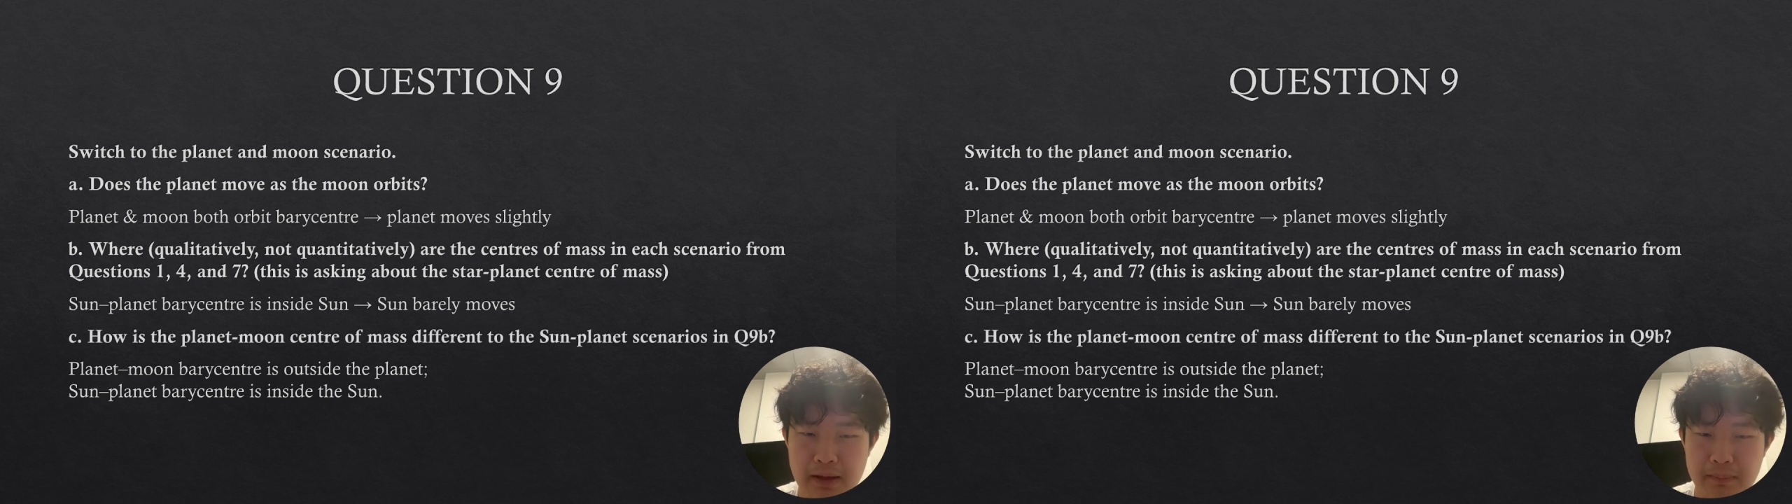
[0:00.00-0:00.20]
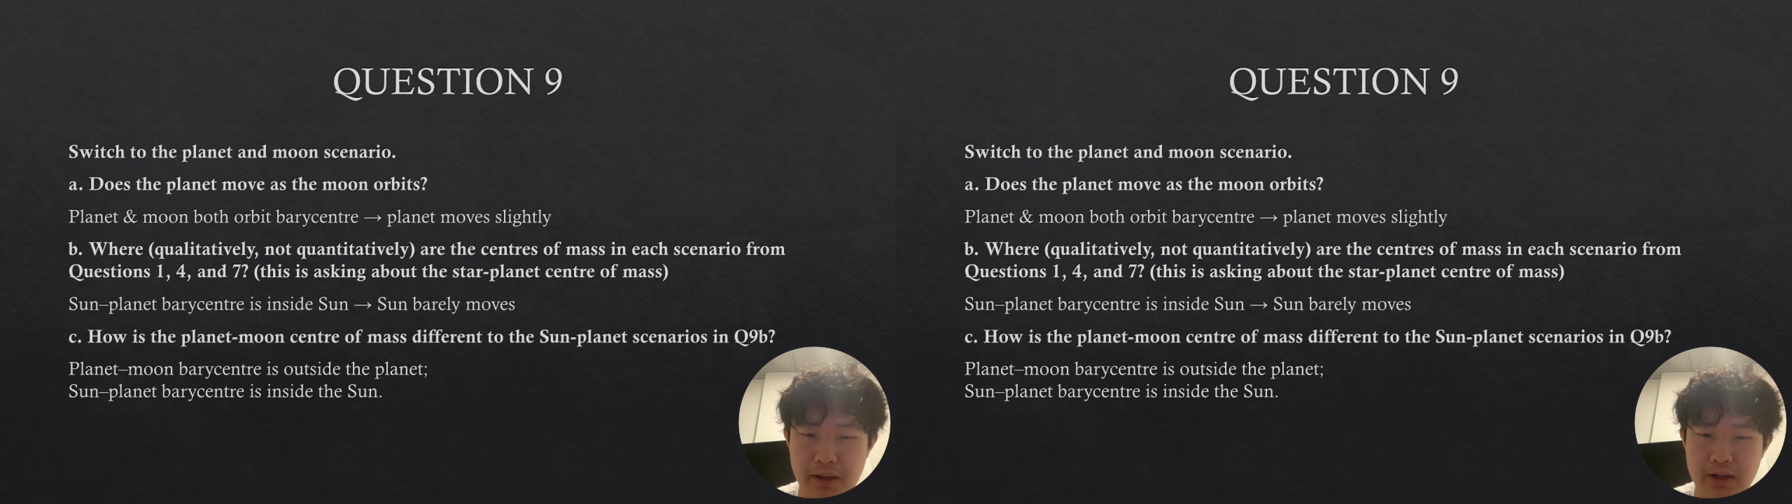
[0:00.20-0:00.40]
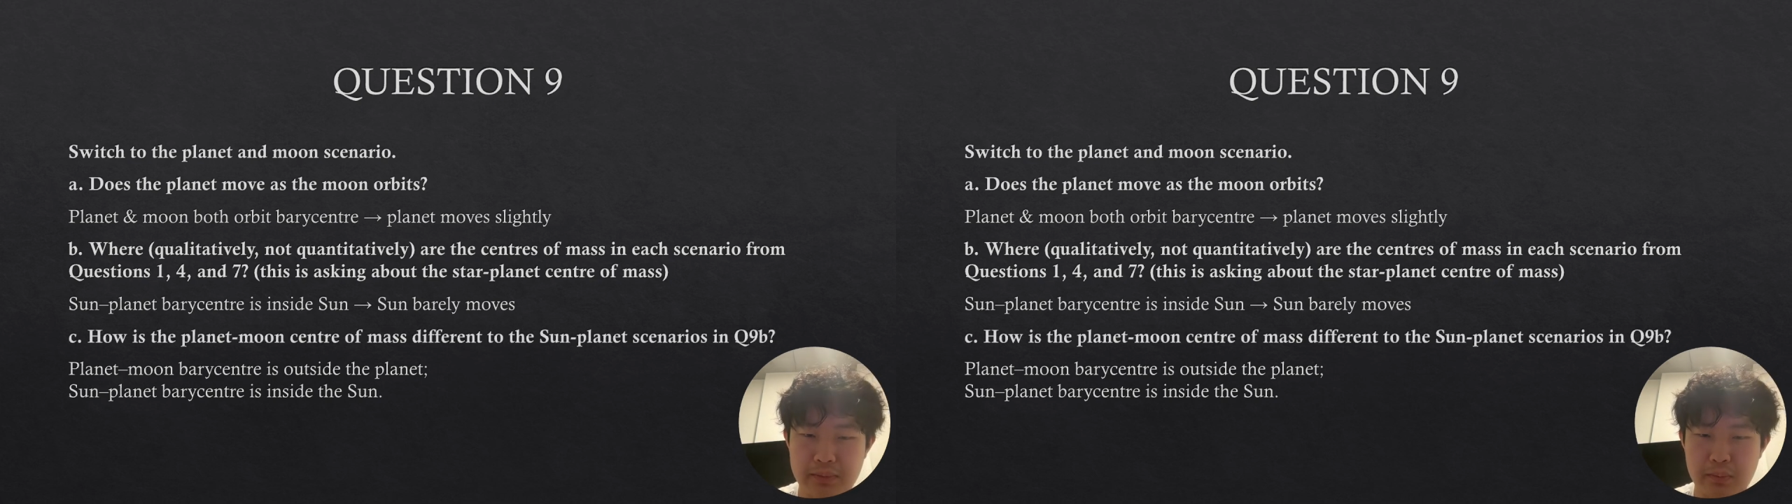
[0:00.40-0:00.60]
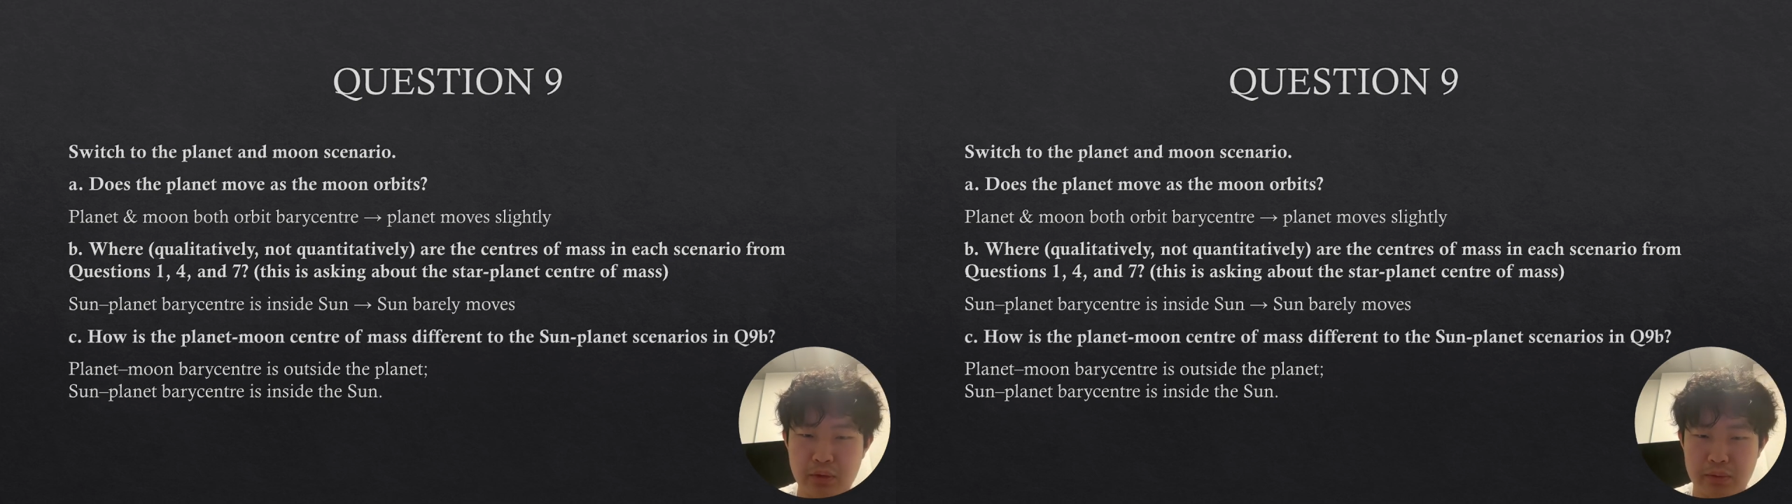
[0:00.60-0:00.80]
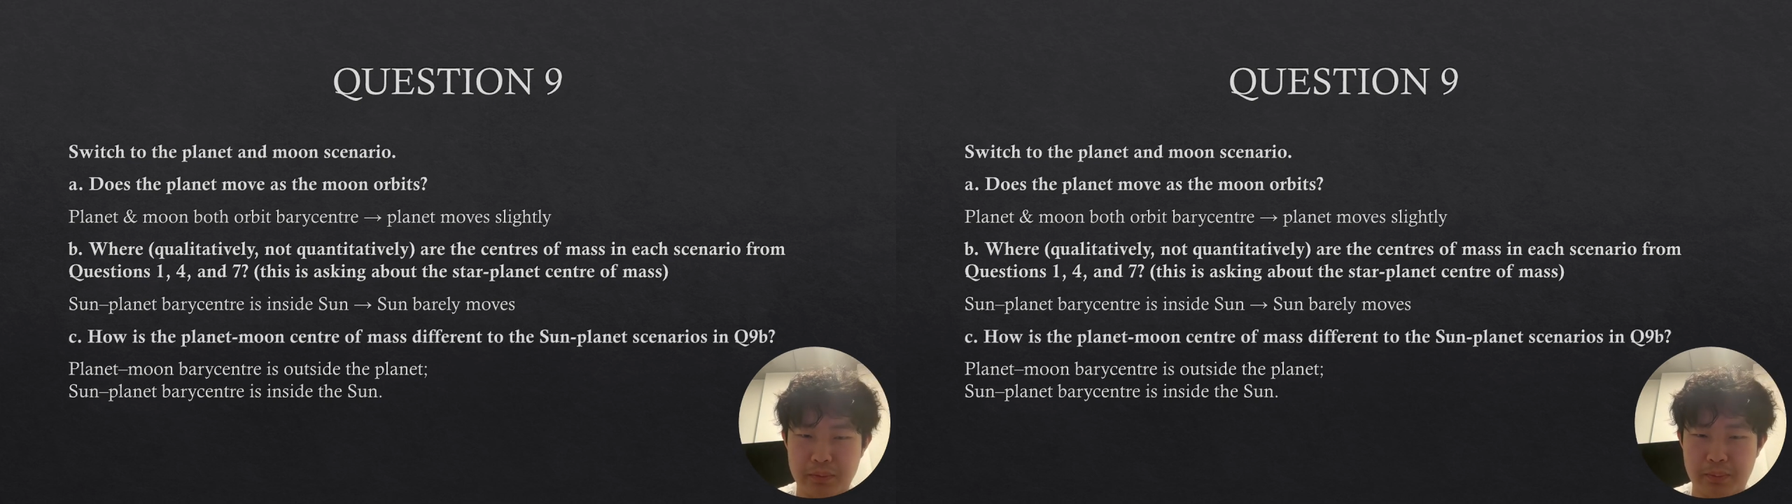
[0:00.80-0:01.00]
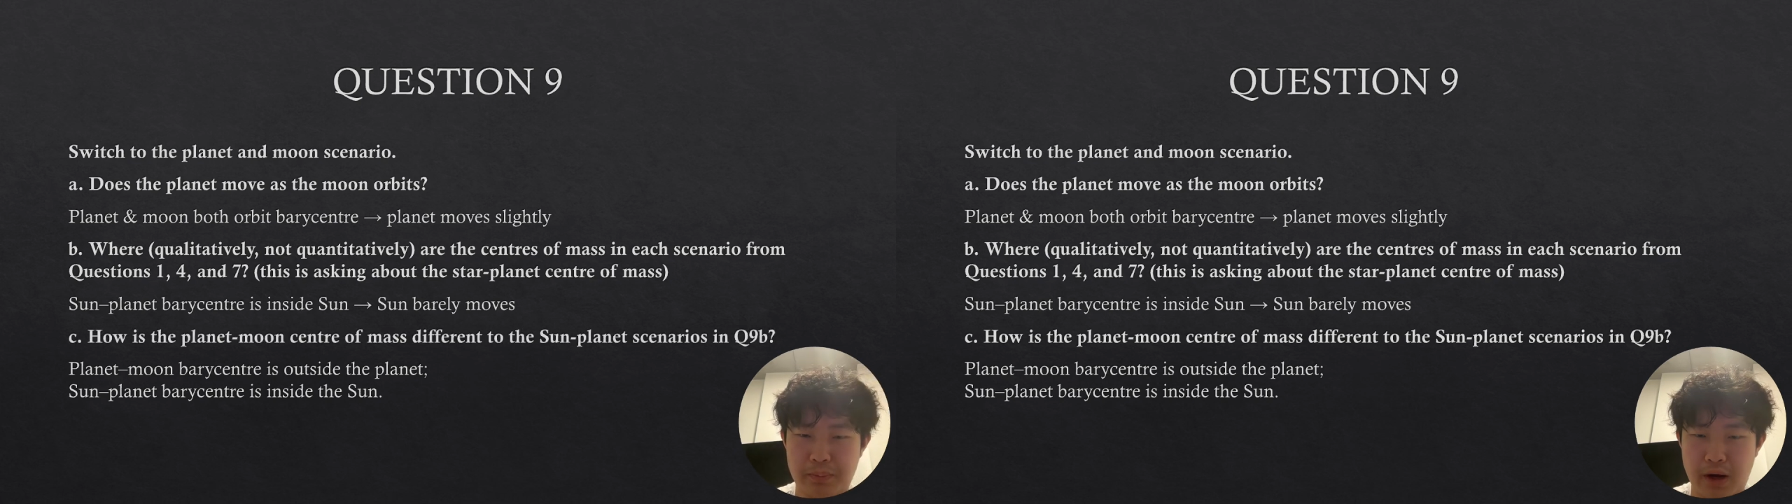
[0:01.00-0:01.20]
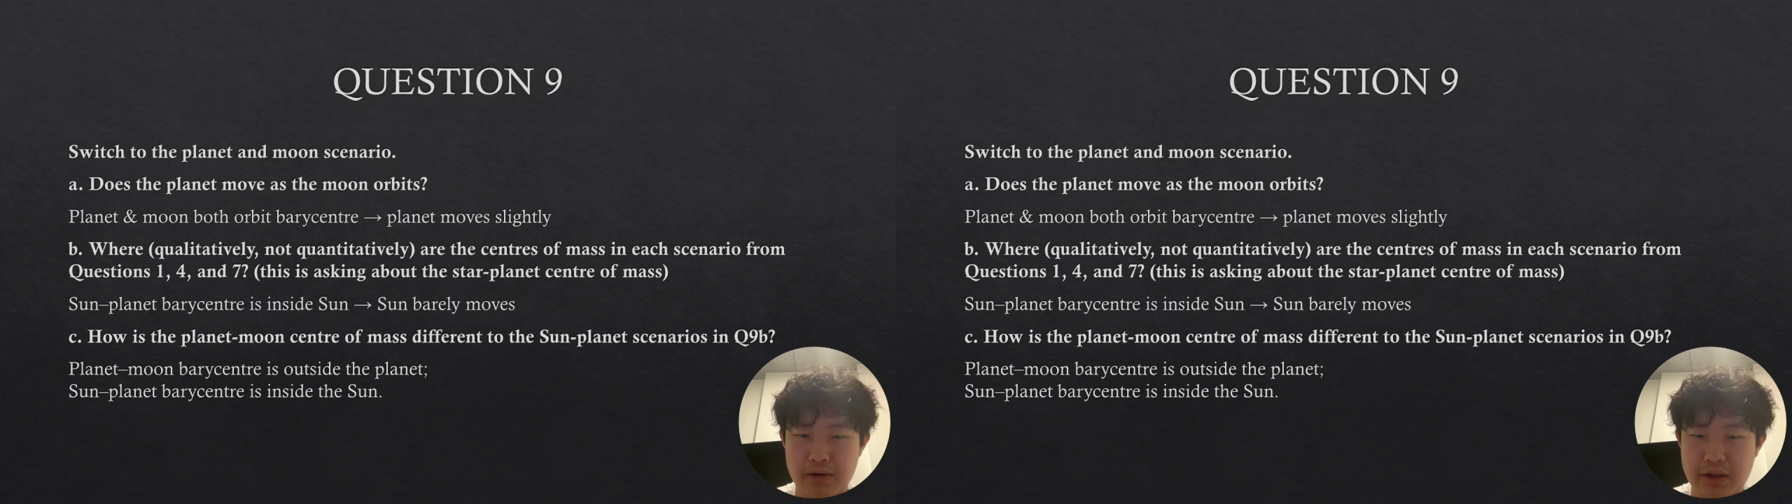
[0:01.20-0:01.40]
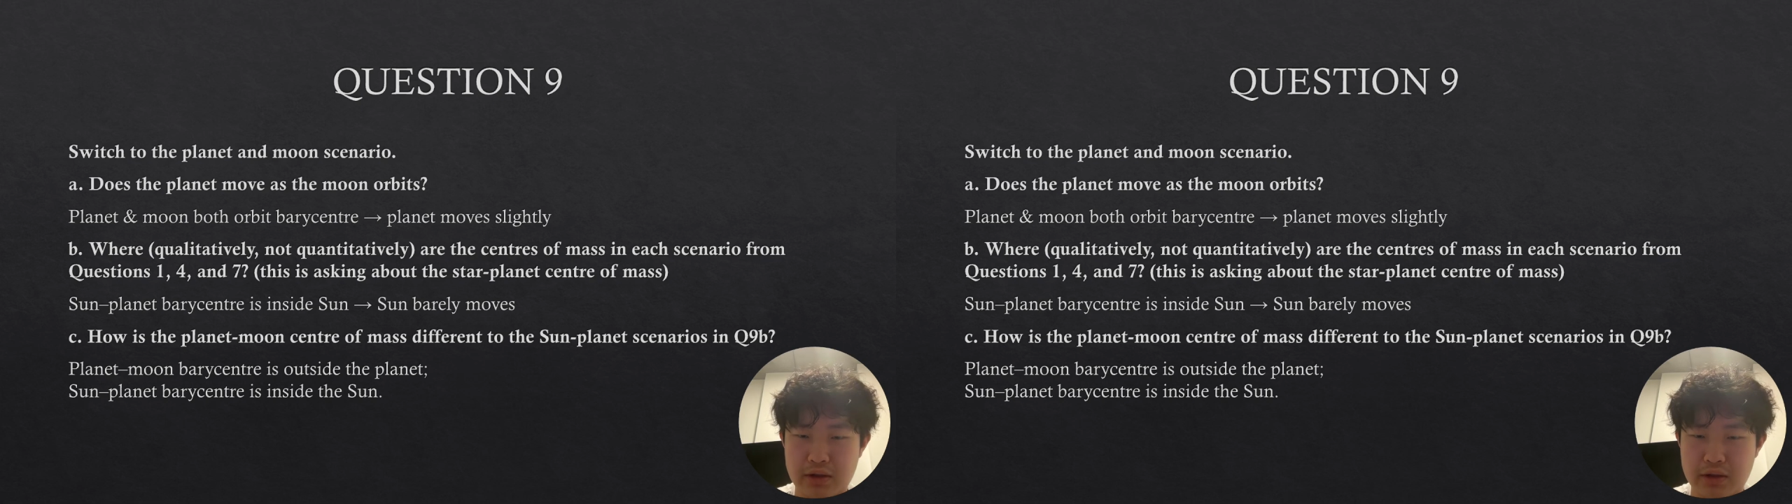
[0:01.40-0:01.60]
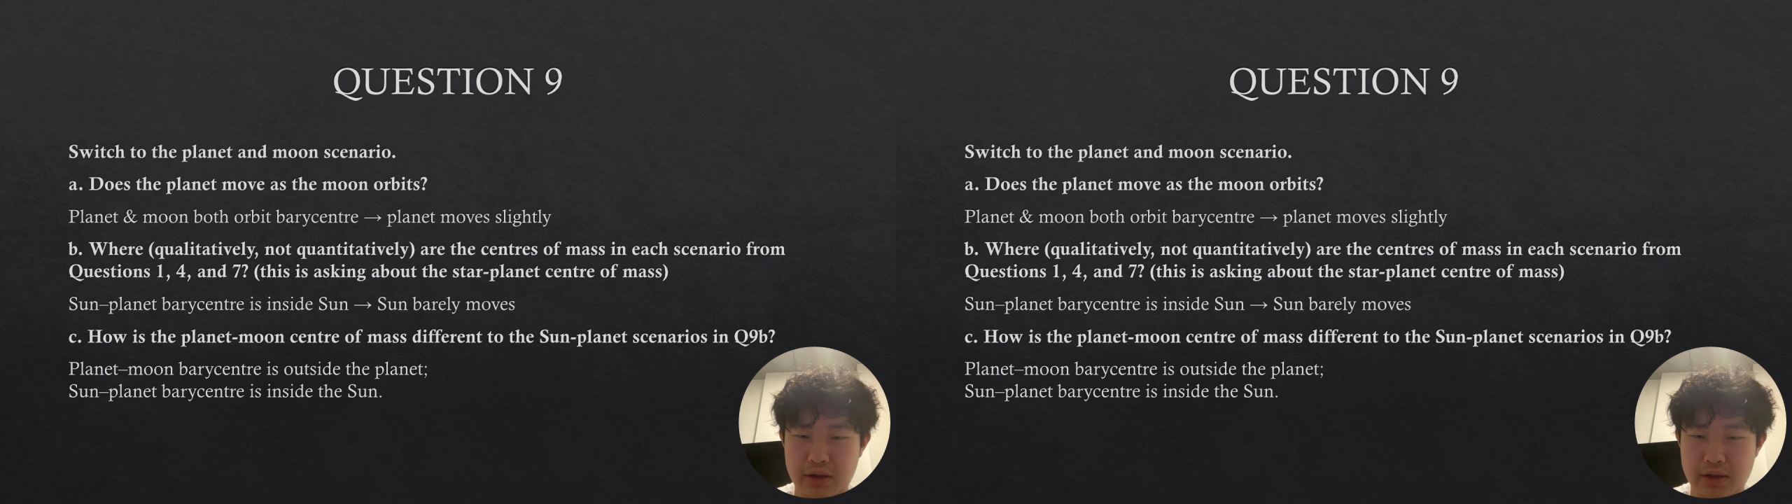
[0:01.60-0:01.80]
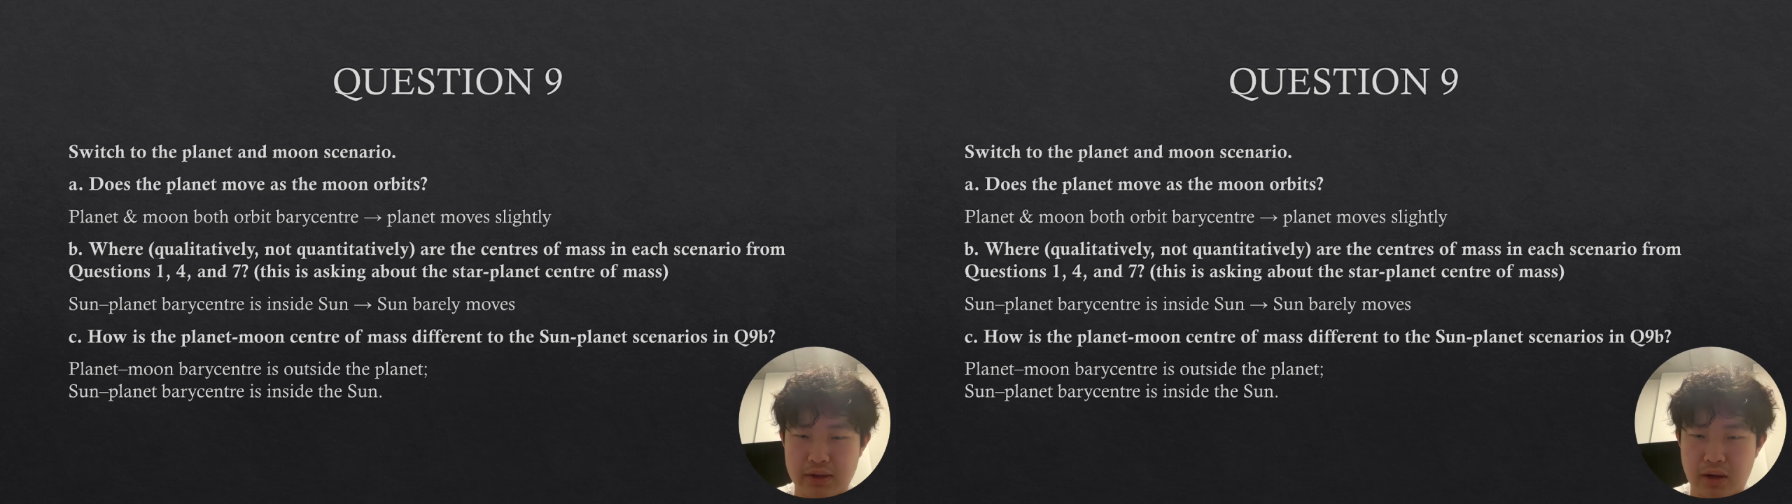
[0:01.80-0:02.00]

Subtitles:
planet moon barycenter is